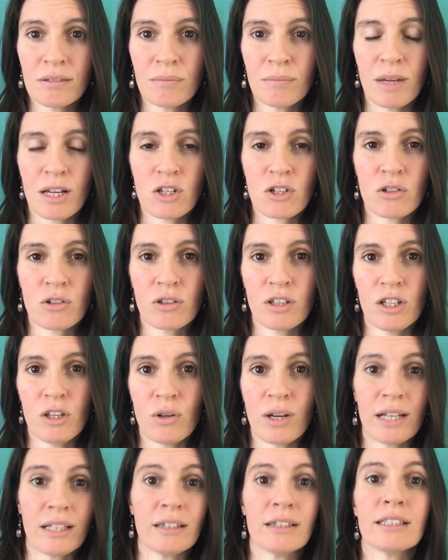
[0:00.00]
Make sure that
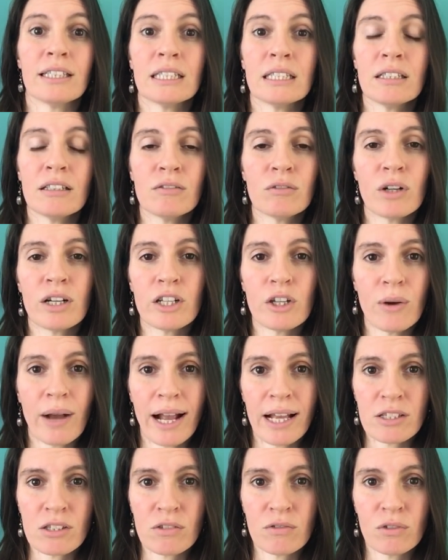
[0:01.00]
you get a little of what you
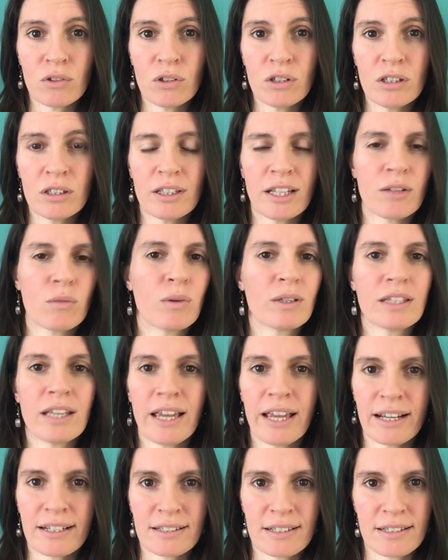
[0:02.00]
asked for? Like, what the
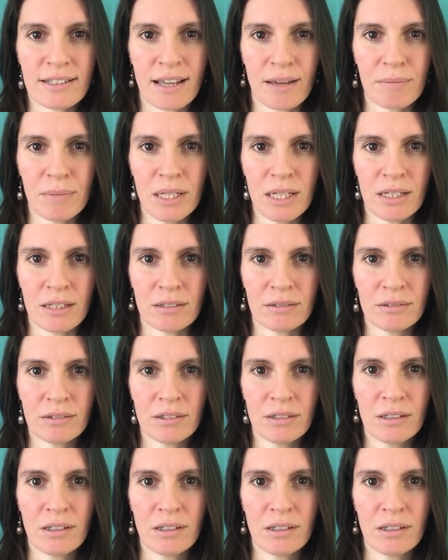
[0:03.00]
heck does that mean?